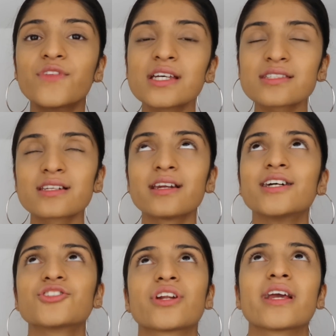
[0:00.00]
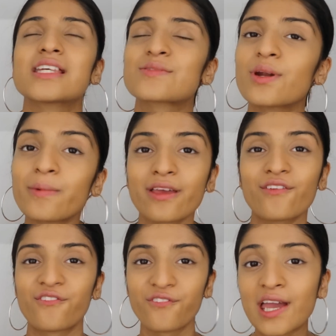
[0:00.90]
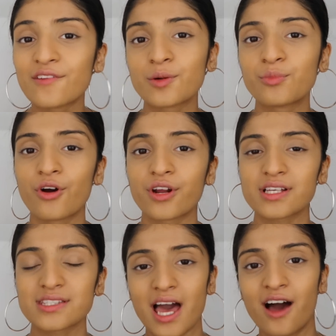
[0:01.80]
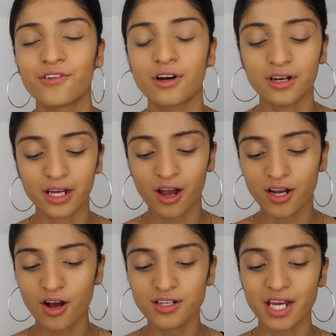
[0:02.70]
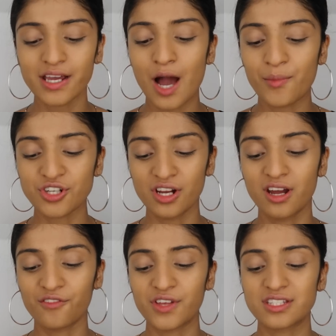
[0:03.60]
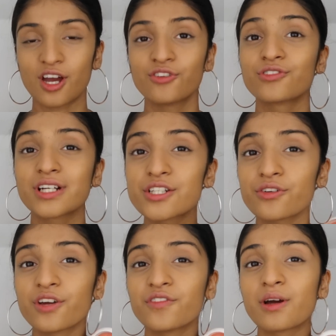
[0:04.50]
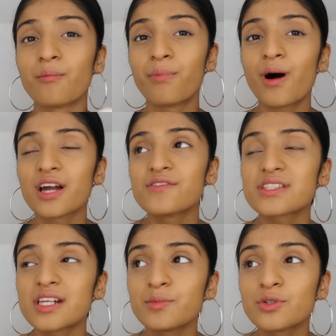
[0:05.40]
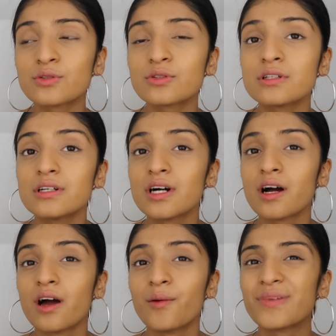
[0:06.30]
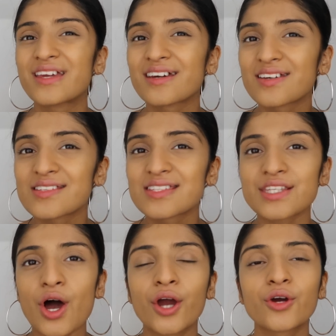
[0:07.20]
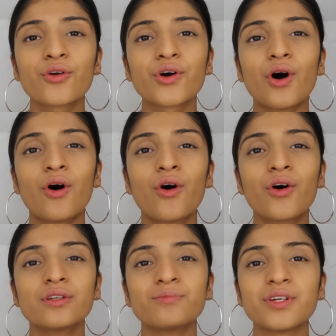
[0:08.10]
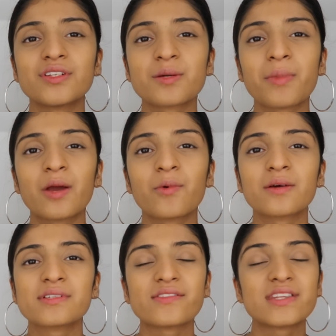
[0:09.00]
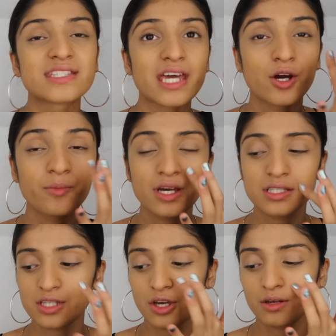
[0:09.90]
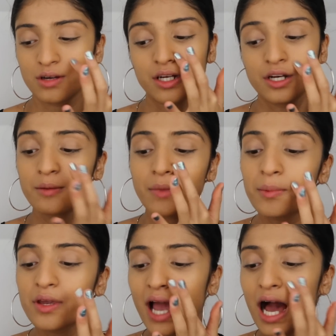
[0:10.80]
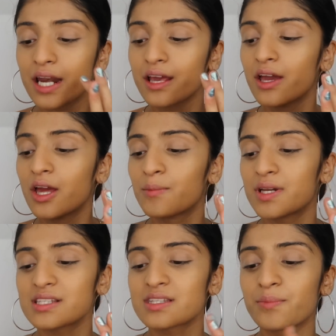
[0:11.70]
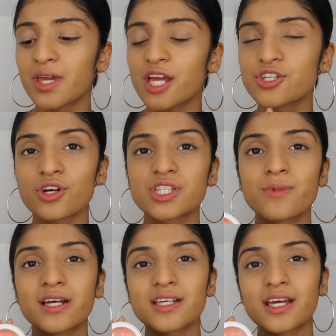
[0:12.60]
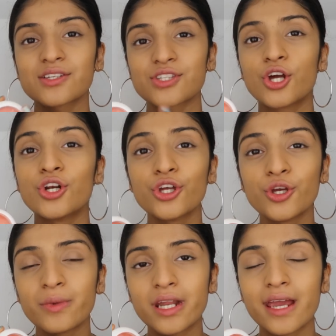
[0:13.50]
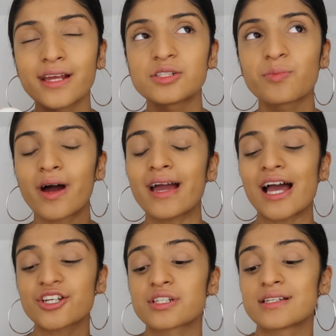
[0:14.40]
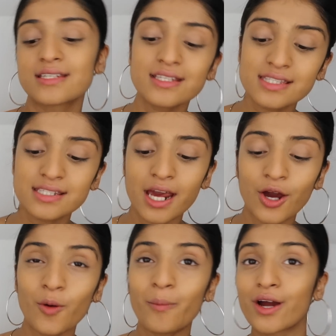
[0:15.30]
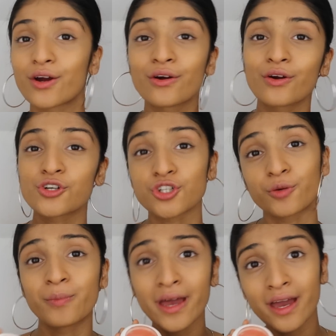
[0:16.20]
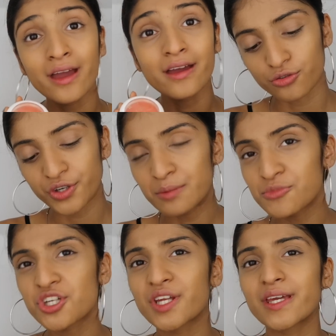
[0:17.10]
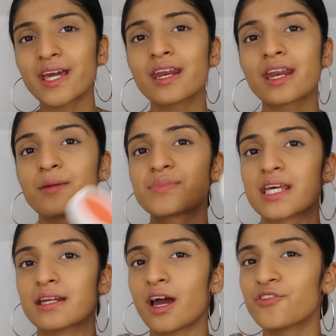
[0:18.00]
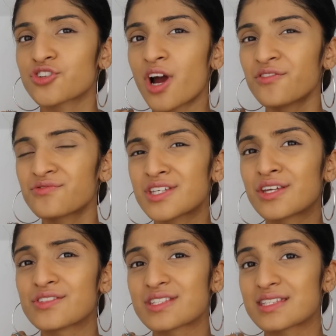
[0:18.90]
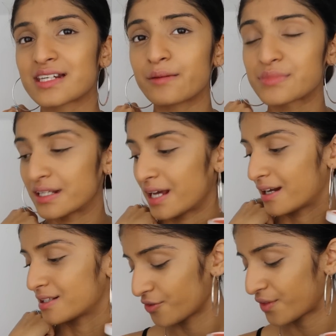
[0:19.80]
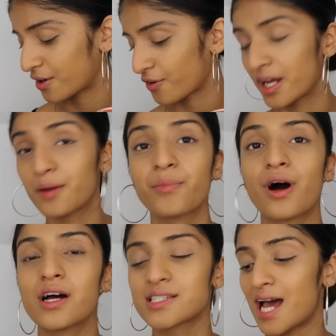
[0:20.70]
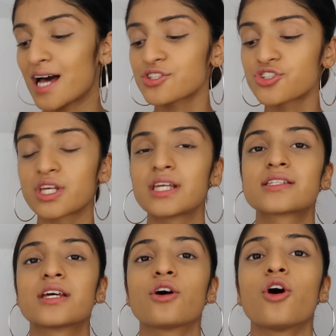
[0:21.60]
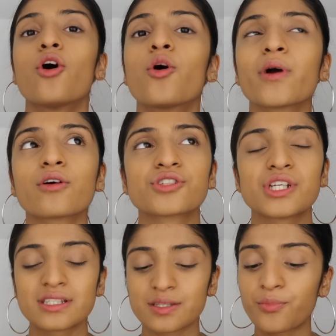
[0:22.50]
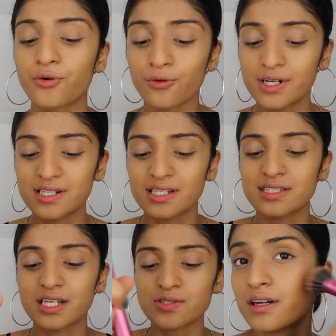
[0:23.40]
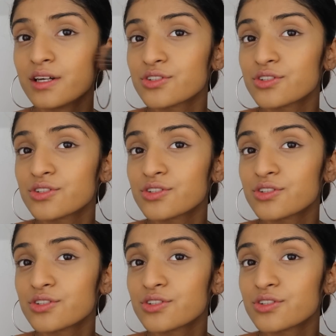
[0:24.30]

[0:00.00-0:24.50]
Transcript: This literally is one of my favourite products ever. Like, I can't tell you how much I love this. I really don't know if you can buy this anymore because I got it on Beauty Bay when it was at the sale bit, so I don't know, maybe you can. But it's the BH Cosmetics Illuminate by Ashley Tisdale, my girl Sharpay cream cheek and lip tint. I've tried to use this as a lip tint and it's not that great, but as a cheek tint, oh my gosh, it's the prettiest thing.